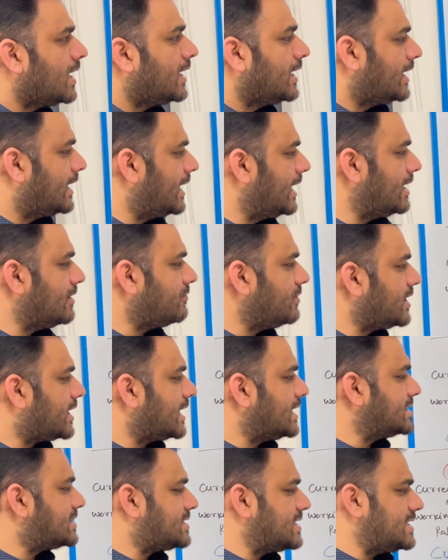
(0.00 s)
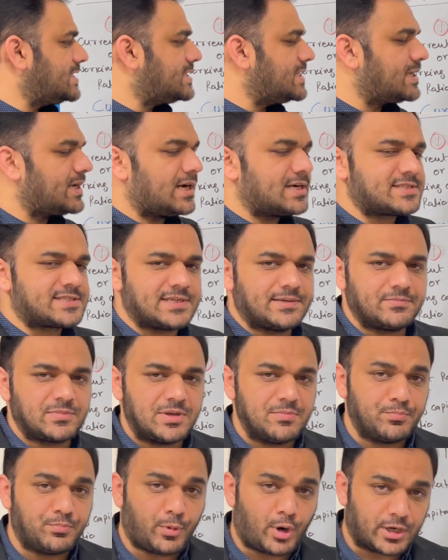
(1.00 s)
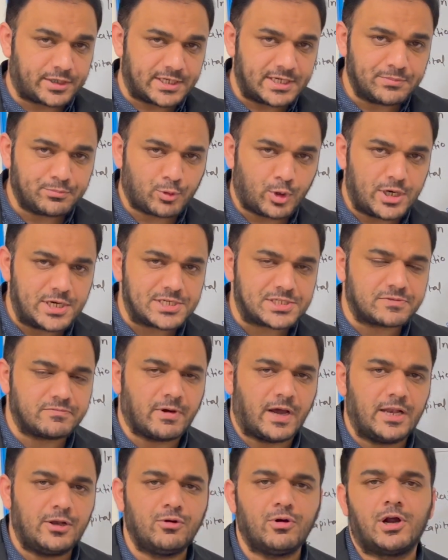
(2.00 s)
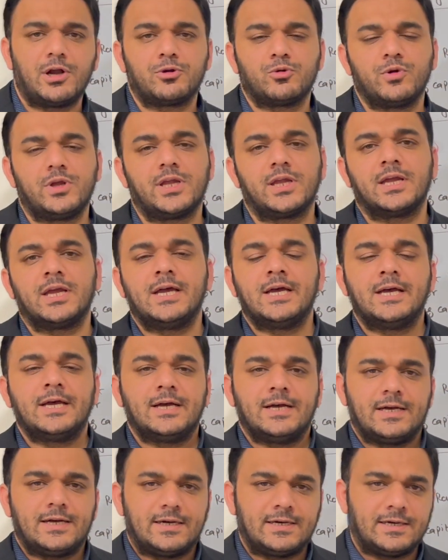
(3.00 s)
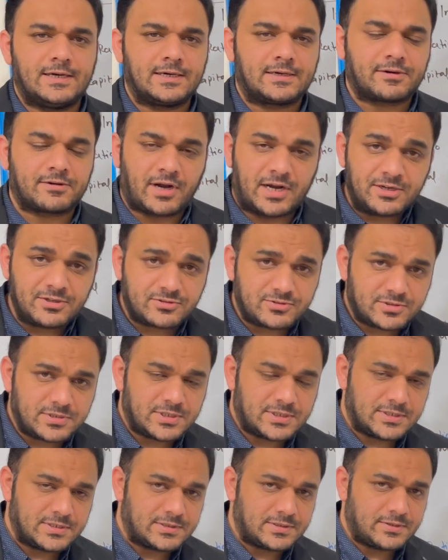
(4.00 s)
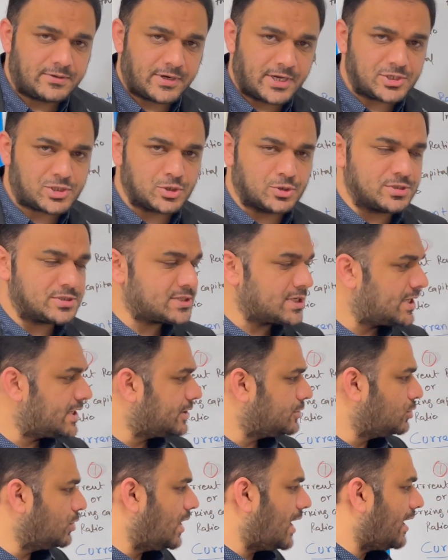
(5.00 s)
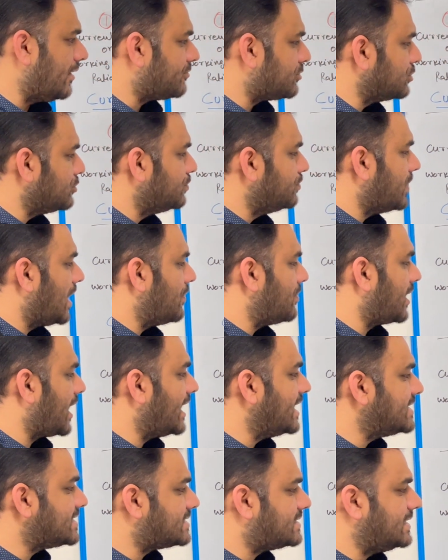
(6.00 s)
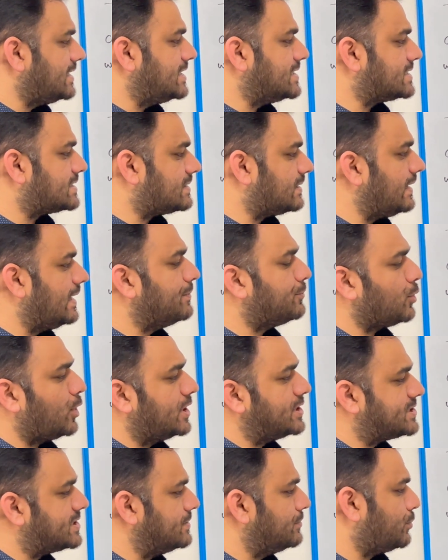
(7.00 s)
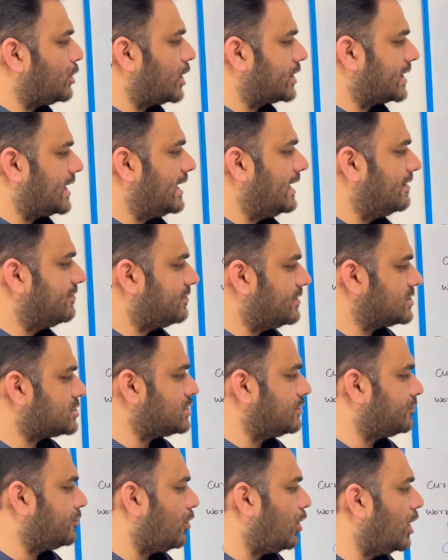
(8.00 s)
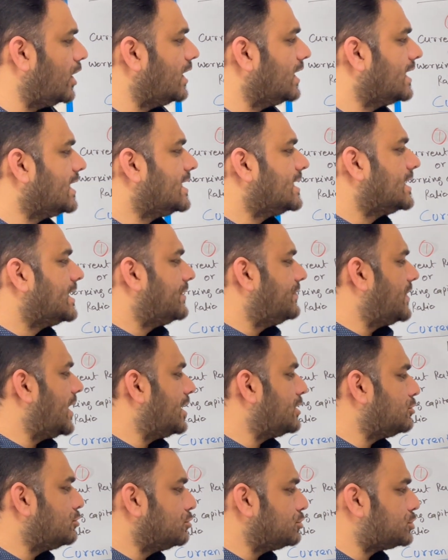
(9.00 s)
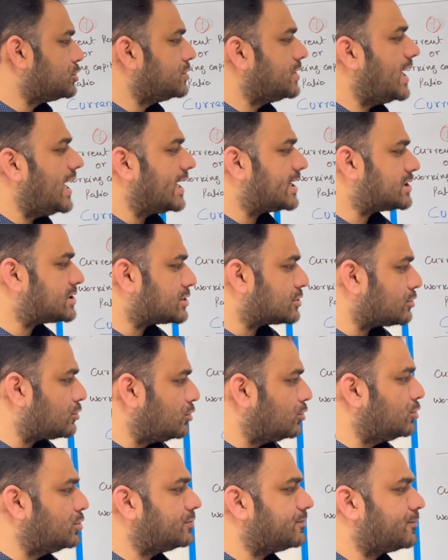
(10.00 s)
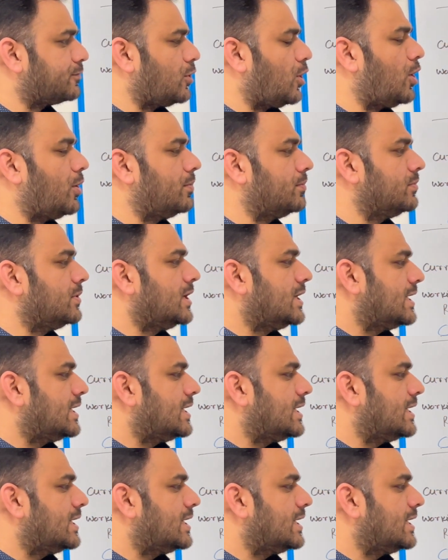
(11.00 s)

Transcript: Here we can see there are some important points while you are doing current ratios. You have to memorize these 3 points importantly. First of all, that you should exclude from